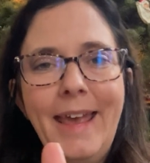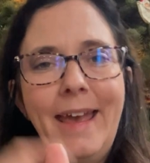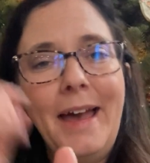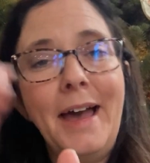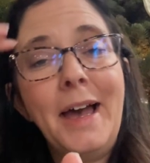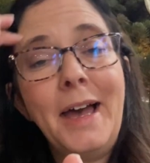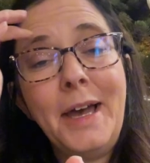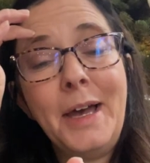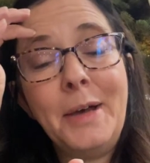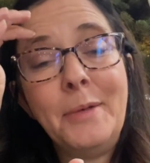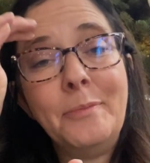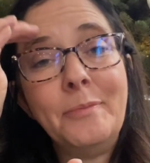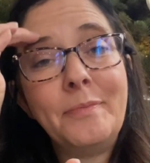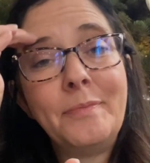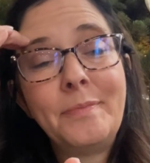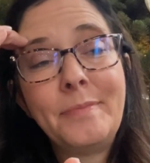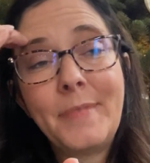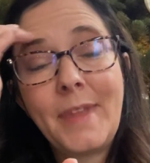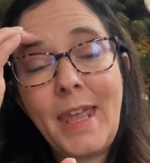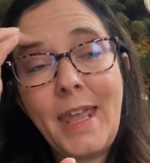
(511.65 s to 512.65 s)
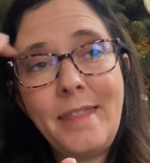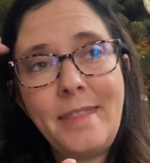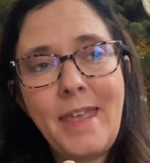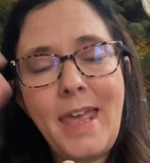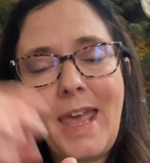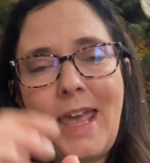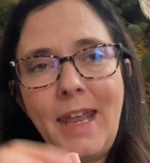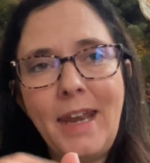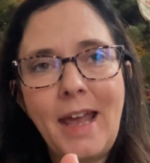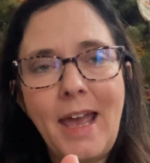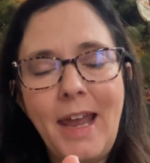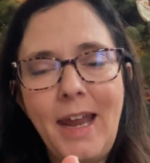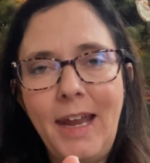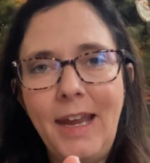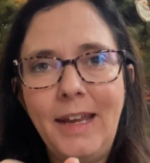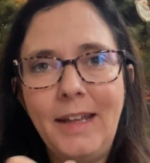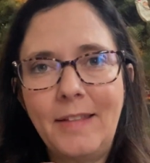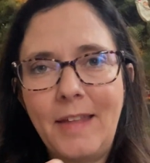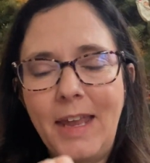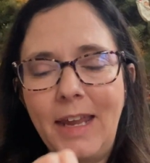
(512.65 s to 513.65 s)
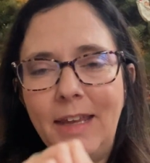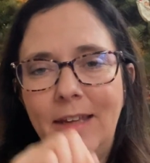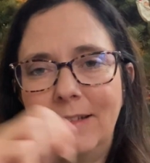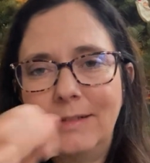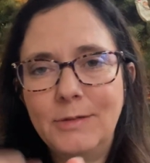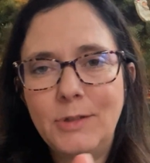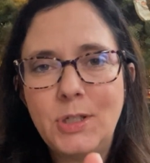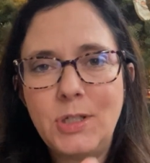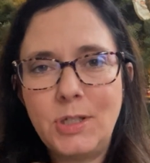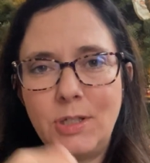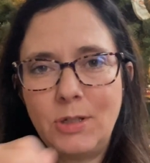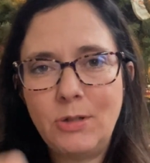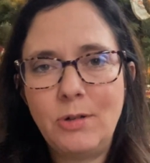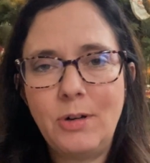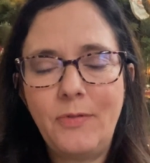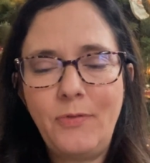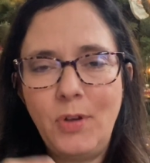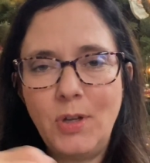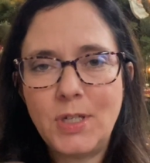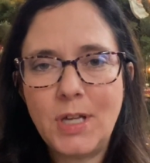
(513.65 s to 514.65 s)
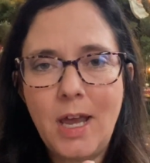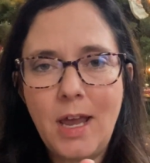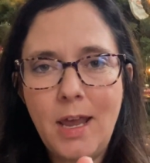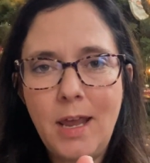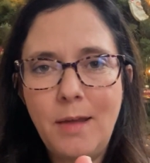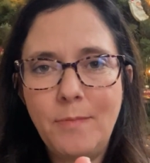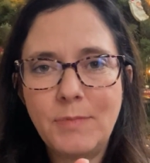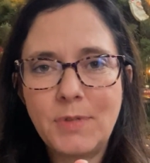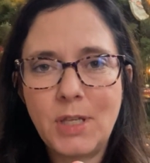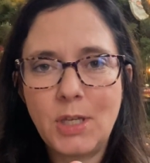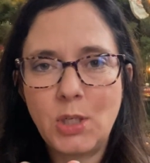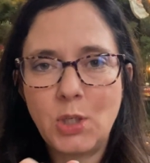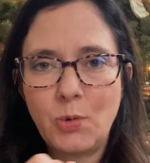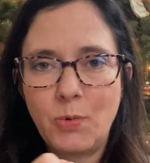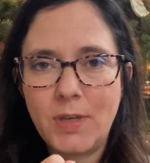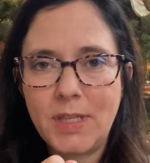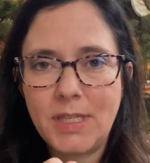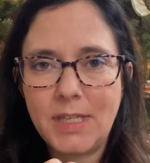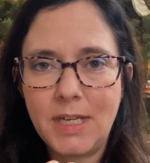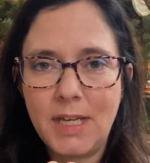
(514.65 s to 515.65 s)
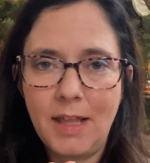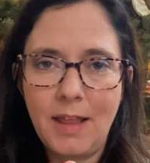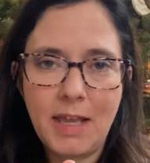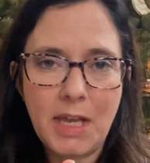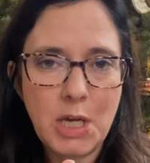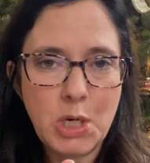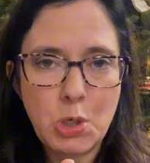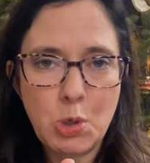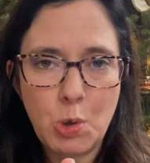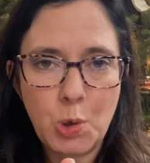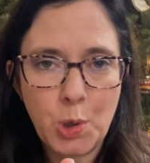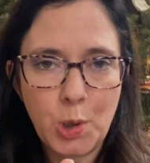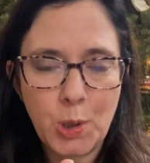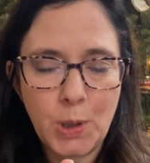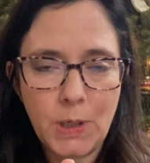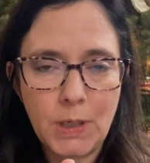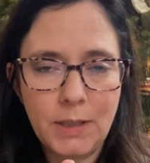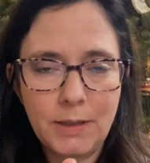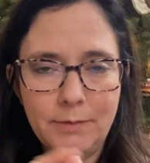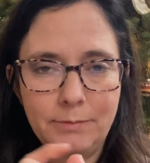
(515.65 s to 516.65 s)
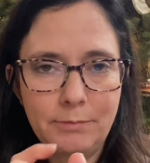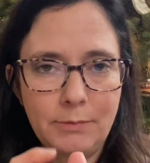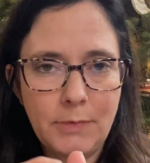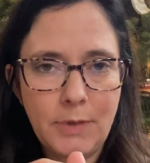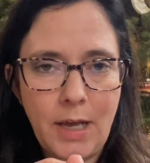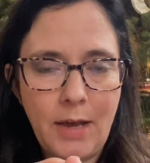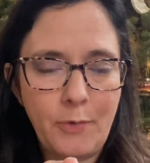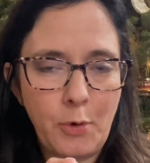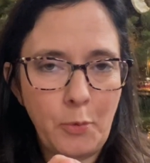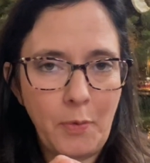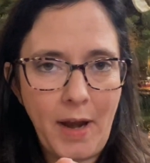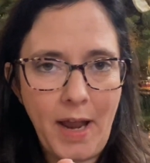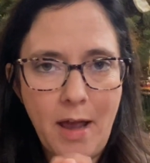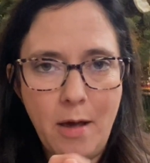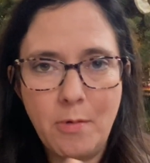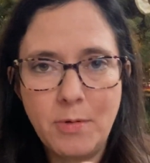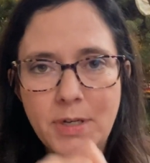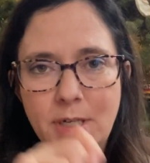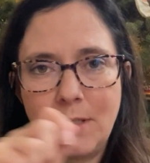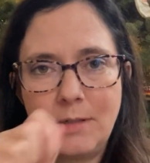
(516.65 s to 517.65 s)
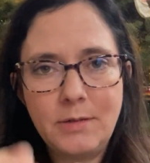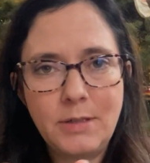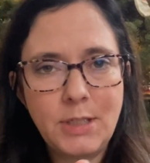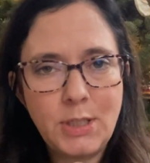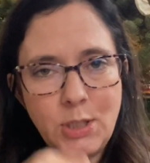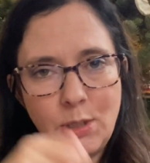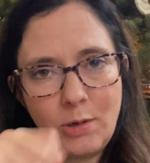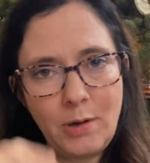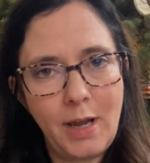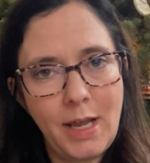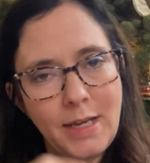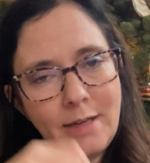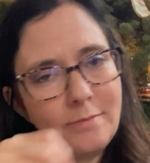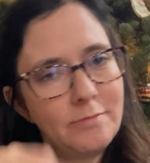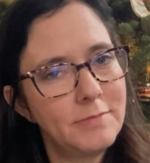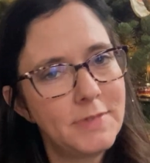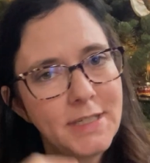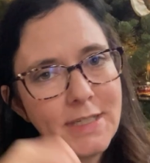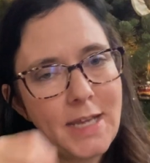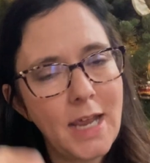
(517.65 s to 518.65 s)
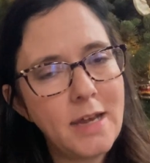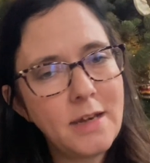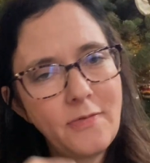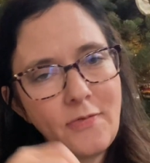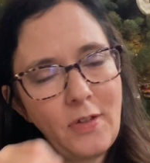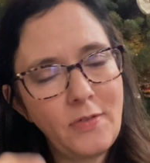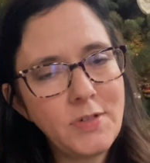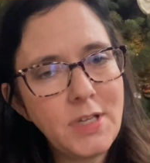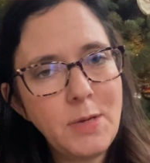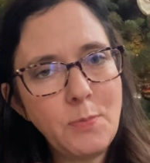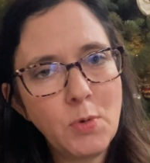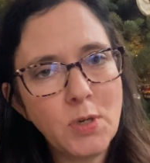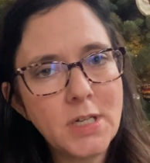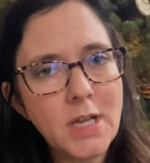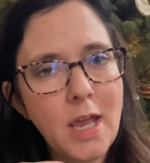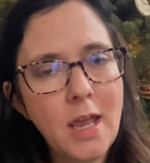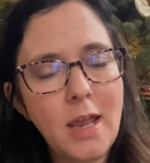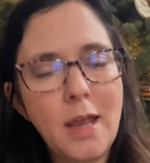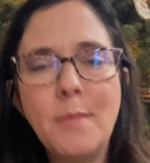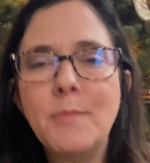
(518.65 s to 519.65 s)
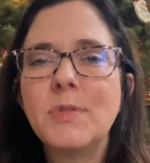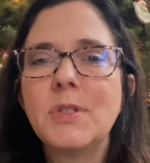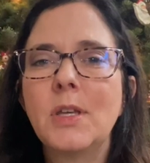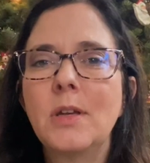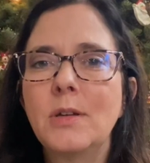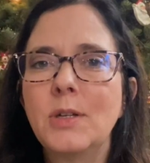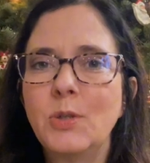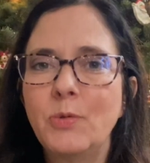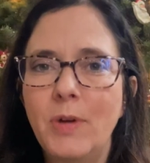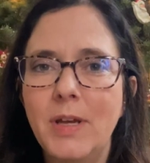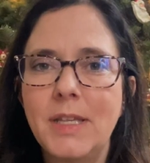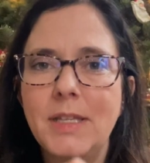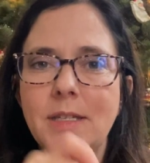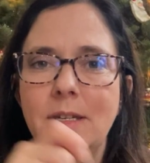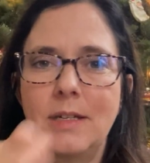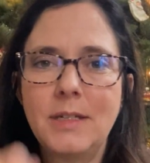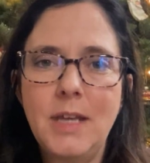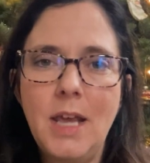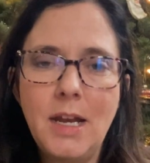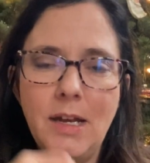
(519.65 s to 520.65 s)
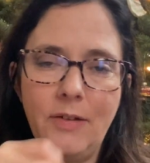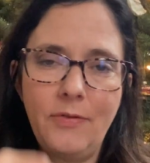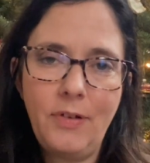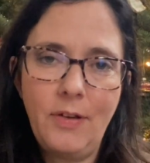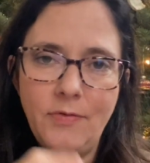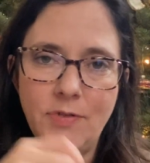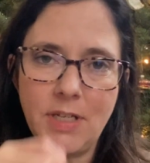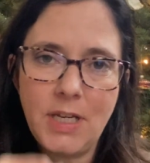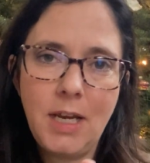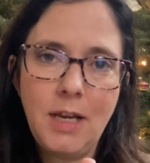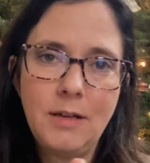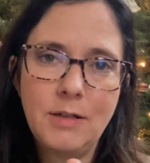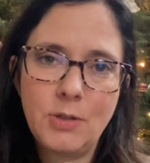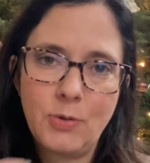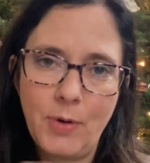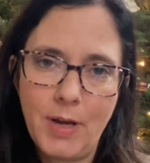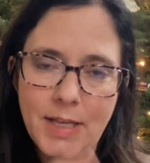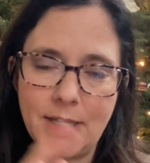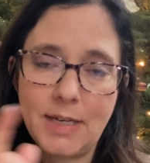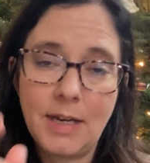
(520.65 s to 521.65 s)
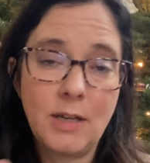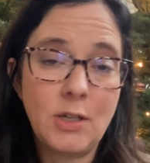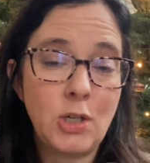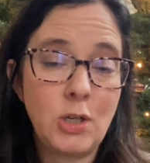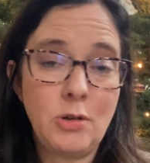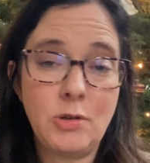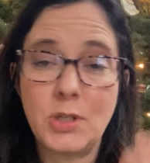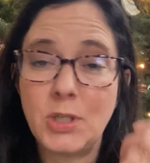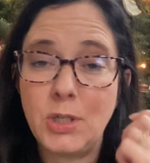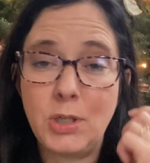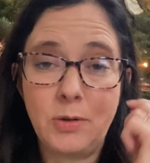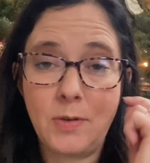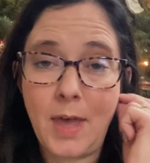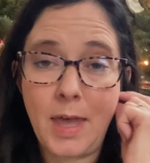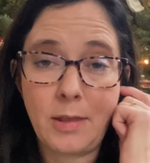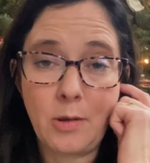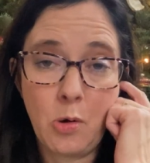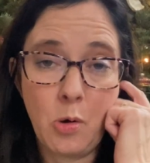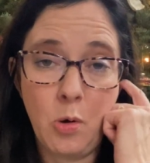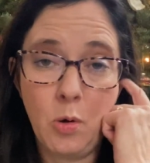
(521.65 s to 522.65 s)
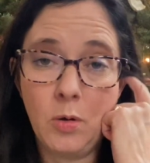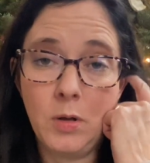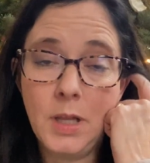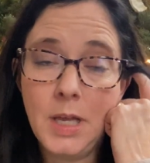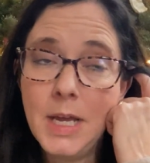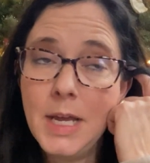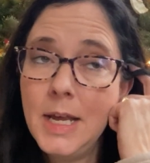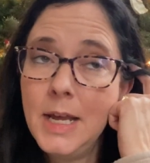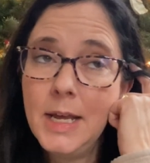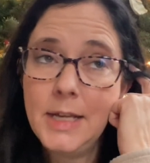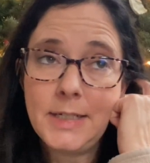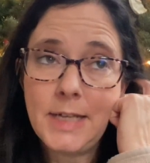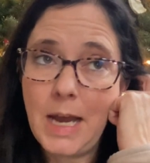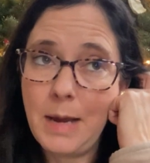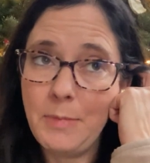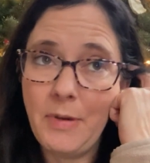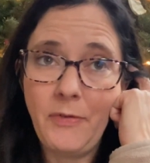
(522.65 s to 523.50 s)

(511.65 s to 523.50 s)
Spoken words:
And then I like do it a few times, twist it like a quarter of a round. Do it 10 to 15 more times, twist, 10 to 15, twist. And you just do that the whole time.